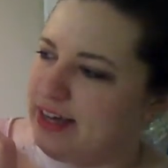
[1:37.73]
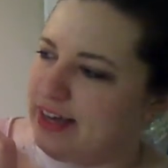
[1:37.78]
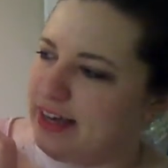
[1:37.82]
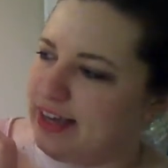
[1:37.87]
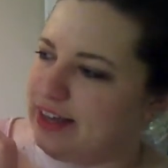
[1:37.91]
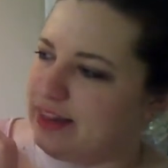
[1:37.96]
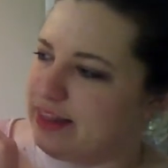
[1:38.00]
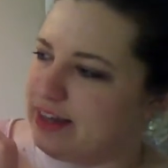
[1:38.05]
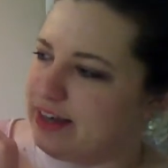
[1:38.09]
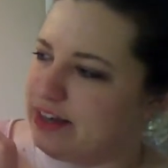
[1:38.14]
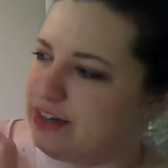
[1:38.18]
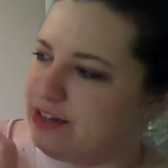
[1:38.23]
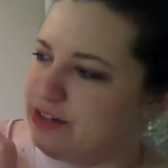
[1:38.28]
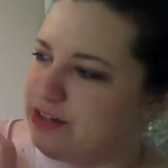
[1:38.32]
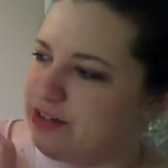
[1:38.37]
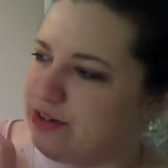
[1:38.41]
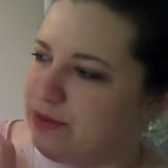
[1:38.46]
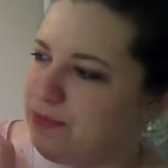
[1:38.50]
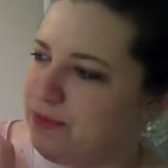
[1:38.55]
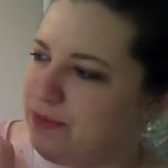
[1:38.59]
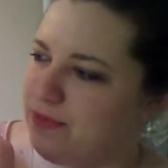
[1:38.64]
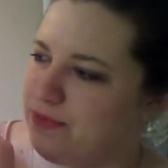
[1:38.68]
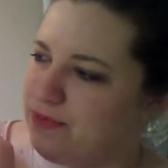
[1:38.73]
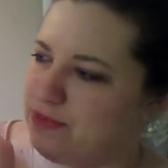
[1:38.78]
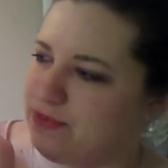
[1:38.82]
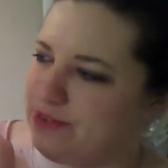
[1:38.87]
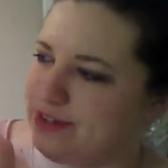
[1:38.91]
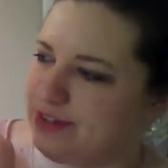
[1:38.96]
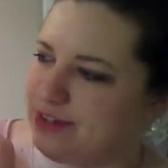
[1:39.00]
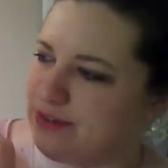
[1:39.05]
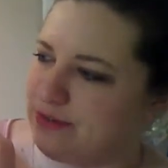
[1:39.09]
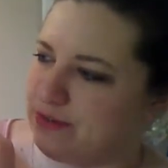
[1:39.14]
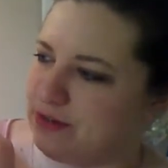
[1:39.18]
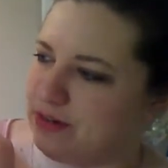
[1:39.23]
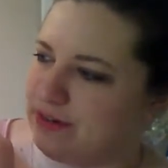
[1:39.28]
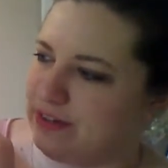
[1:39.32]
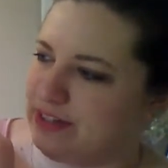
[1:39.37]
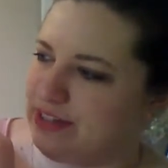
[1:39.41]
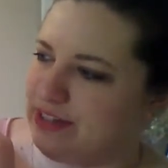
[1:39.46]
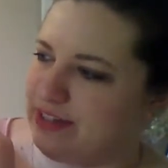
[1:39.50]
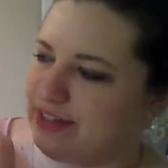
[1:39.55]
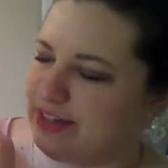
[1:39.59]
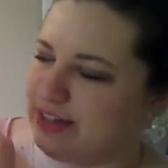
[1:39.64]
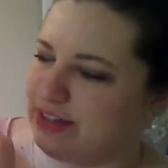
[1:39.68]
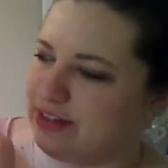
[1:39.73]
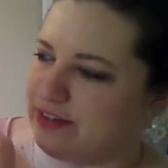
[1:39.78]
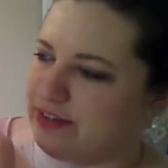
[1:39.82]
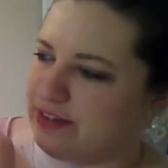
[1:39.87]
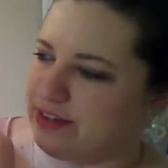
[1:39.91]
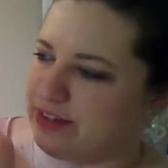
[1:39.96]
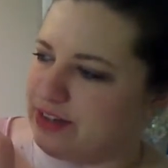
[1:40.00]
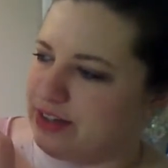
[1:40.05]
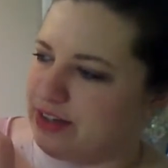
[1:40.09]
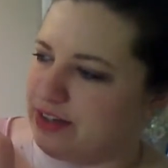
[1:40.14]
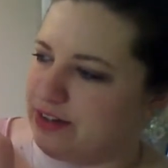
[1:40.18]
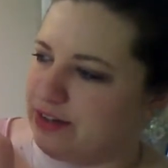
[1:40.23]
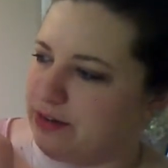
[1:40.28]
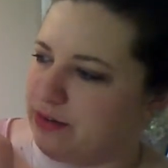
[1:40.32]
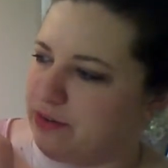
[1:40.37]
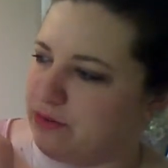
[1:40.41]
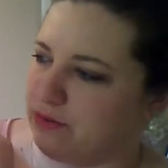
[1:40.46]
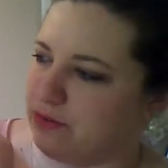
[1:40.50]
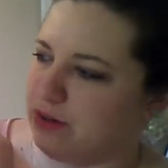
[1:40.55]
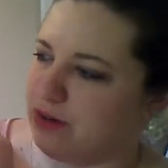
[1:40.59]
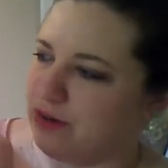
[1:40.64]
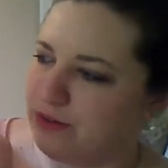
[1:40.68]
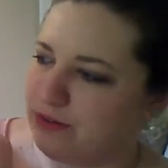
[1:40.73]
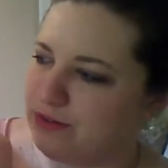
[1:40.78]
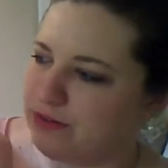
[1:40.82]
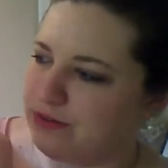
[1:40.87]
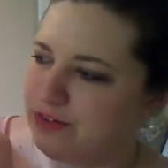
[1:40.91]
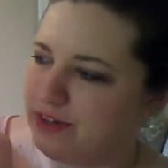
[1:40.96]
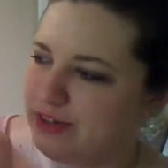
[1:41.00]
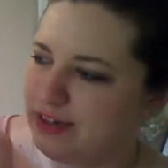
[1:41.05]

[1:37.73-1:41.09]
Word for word: A large group of trees growing together is called a grove.